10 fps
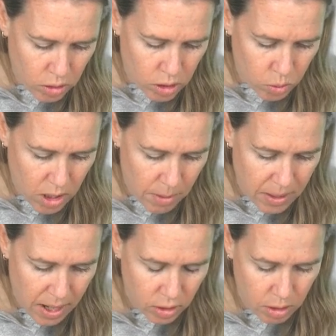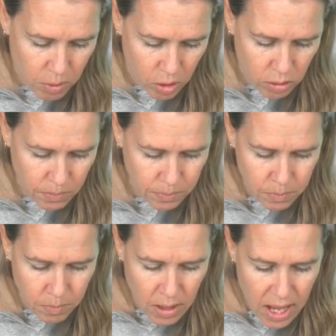because we're coming out the pearl,
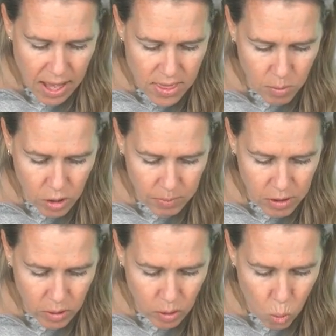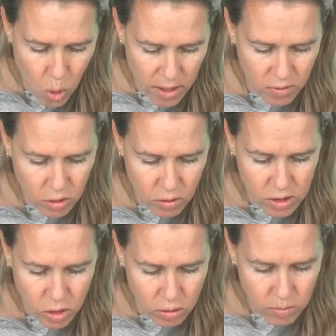and then we're gonna be doing one of the
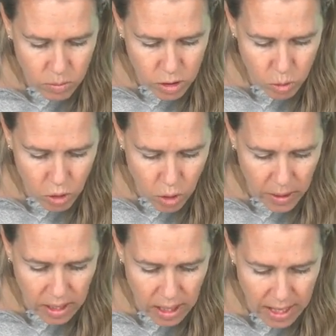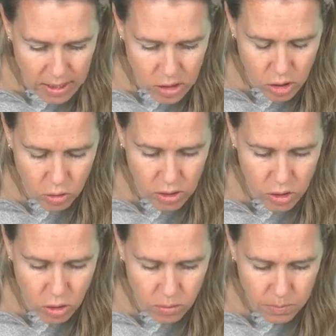crystal because we're going into the
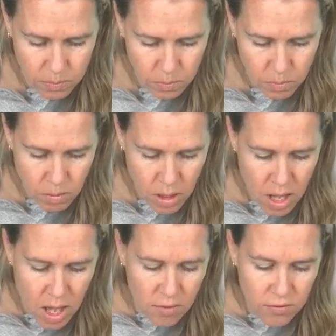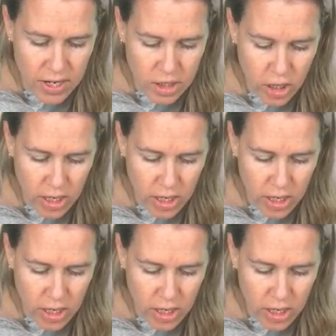crystal. Finishing